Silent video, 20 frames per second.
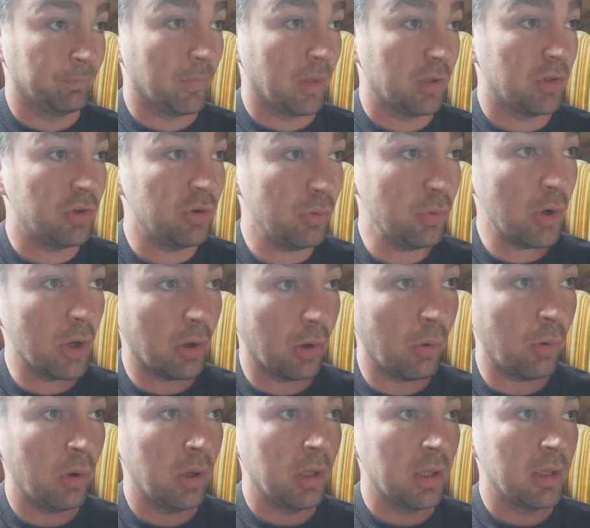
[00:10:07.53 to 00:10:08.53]
Do you
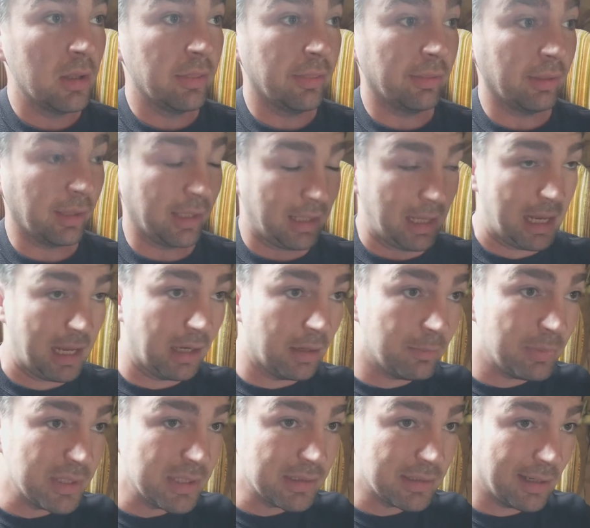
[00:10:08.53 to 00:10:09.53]
know the
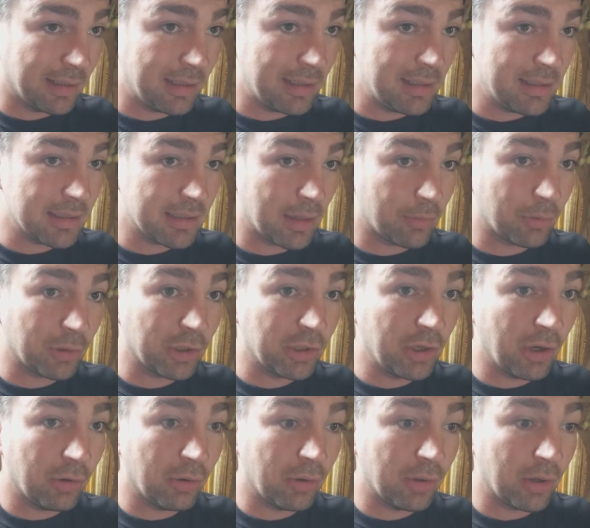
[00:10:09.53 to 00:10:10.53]
cannabis studies that were
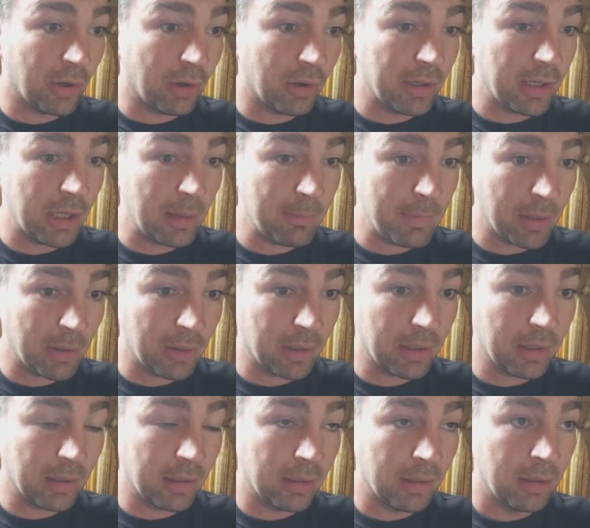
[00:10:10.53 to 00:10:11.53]
going on in
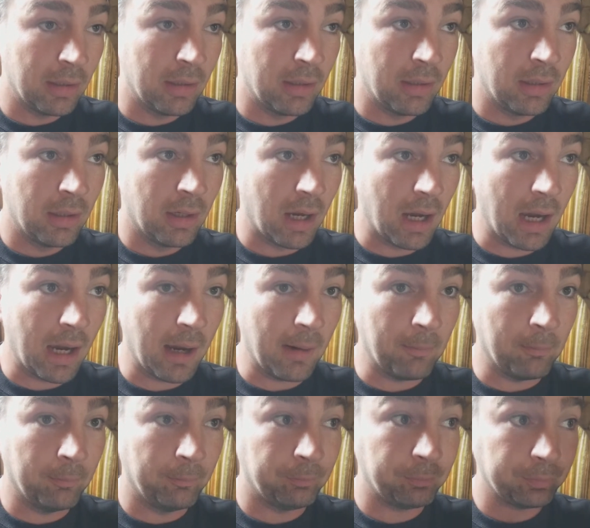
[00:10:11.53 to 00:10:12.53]
America?
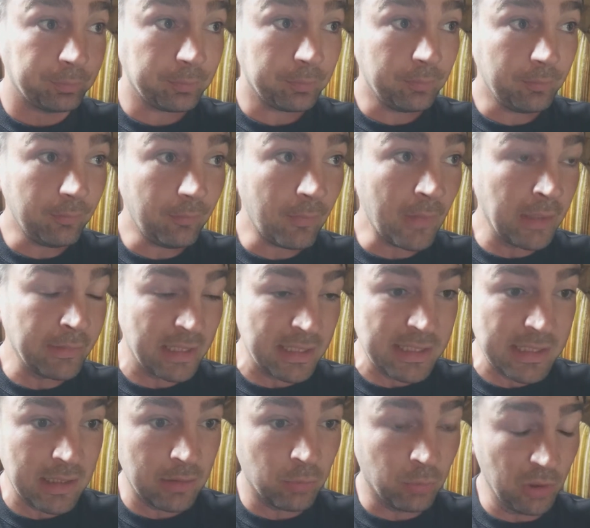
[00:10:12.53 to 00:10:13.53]
Um, they
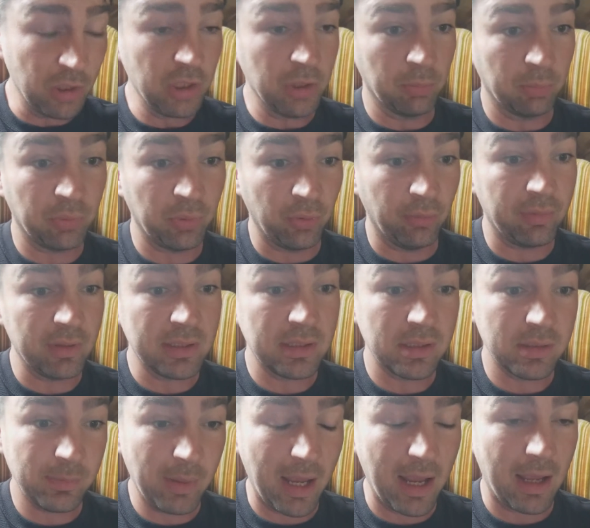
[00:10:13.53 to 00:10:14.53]
said, we're going to prove this is
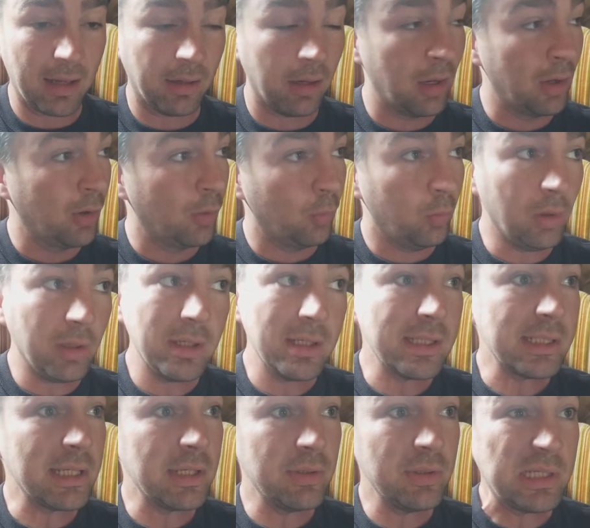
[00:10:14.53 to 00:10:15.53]
bad. We're going to
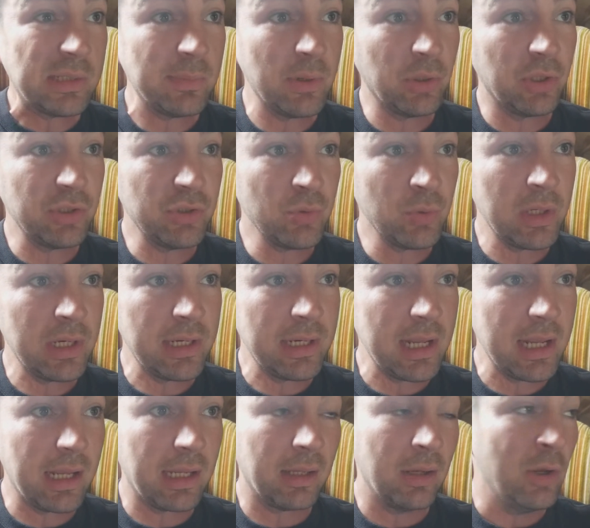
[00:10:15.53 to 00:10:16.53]
say you smoke a joint a
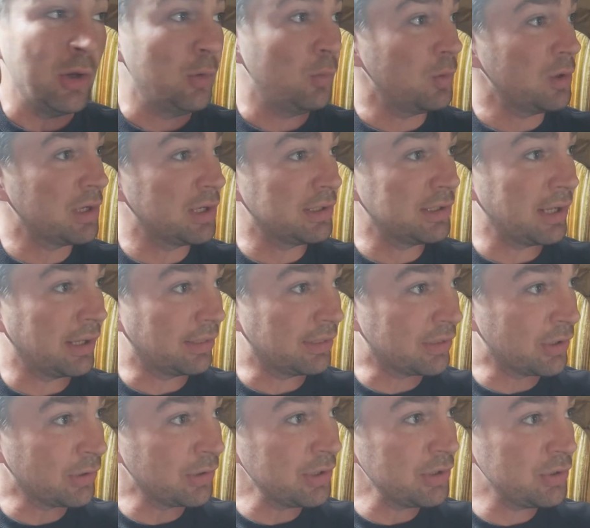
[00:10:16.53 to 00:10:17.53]
day. We're going to take
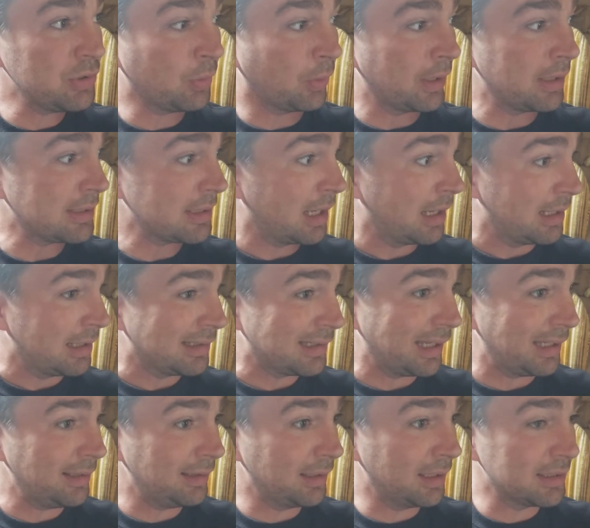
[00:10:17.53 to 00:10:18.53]
30 joints,
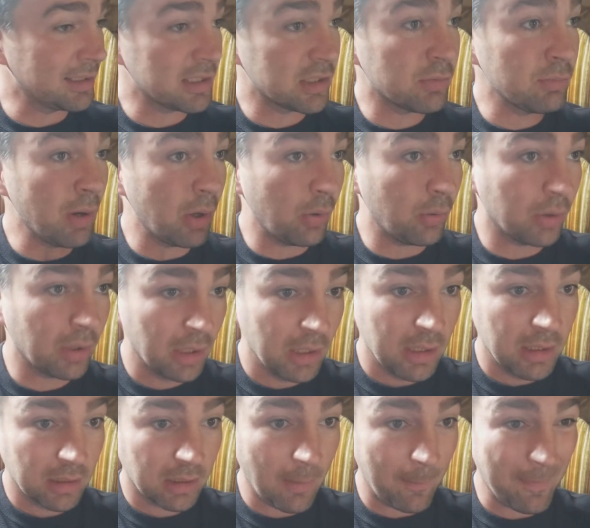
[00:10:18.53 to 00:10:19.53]
take that smoke,
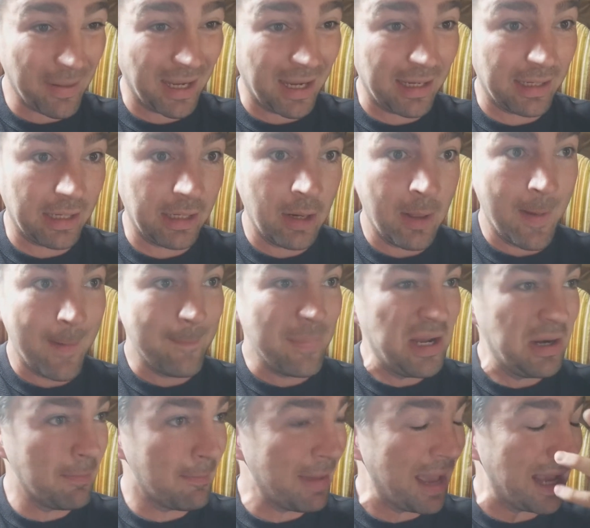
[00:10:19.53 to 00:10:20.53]
combine it, put
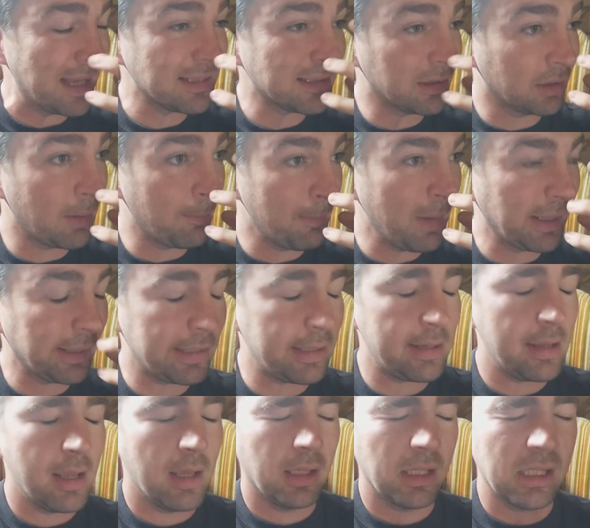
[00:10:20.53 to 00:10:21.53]
a mask on a monkey,
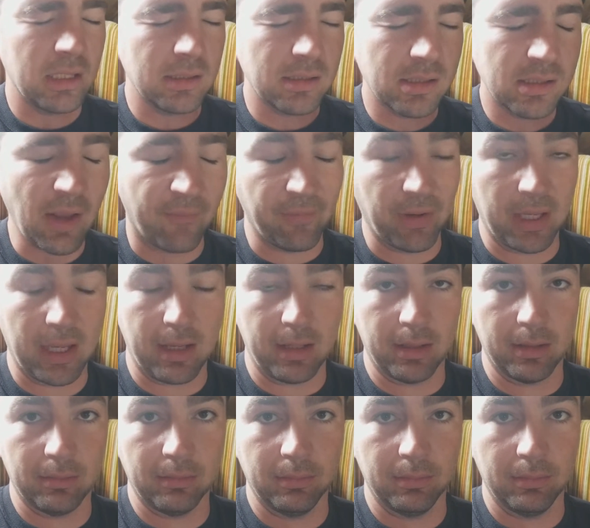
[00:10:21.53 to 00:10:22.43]
and suffocate it.